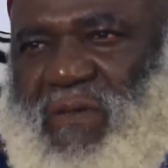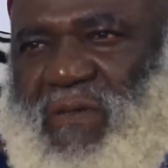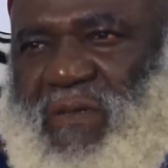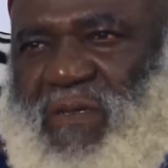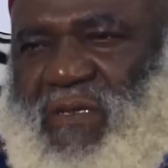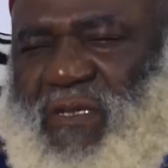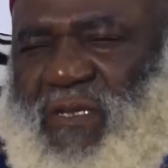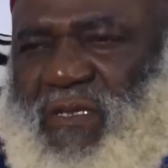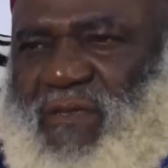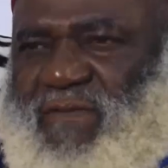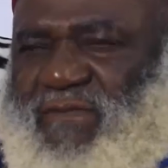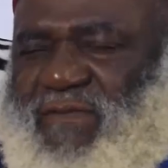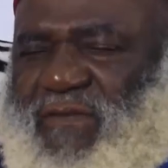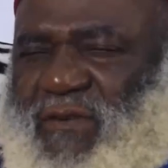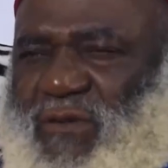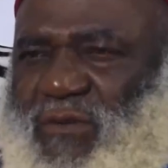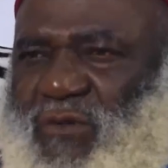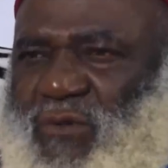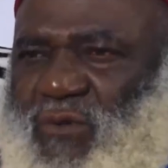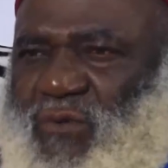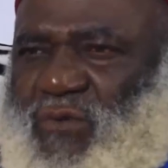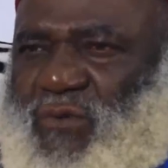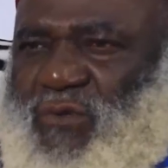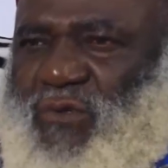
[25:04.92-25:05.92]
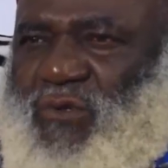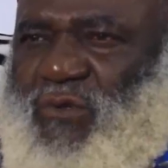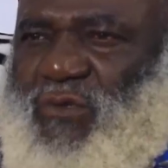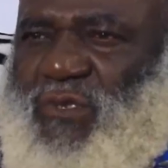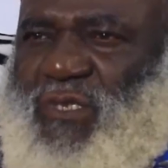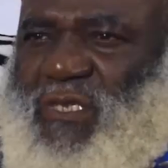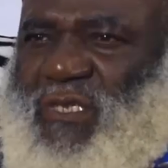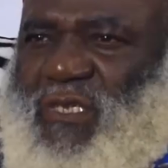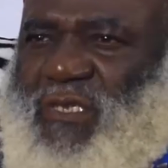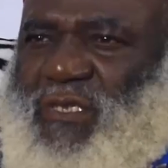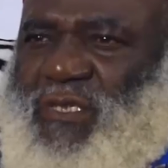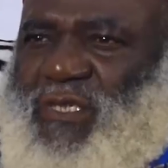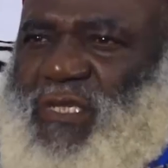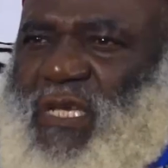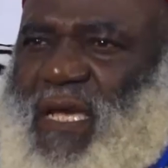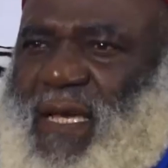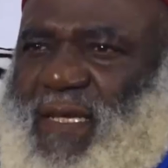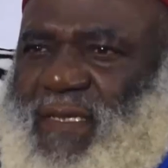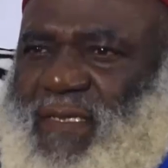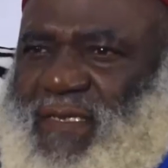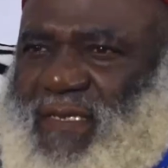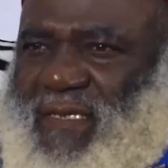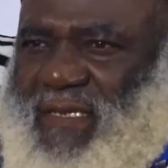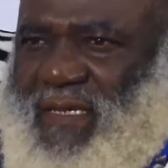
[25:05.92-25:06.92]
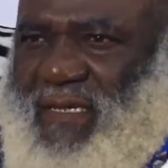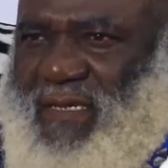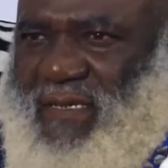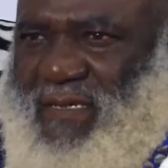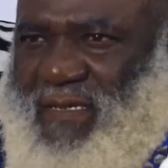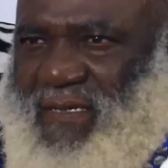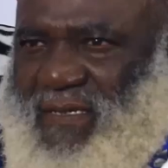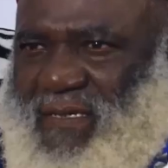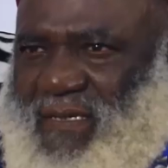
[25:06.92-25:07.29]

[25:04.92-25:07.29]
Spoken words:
It is for you to suggest.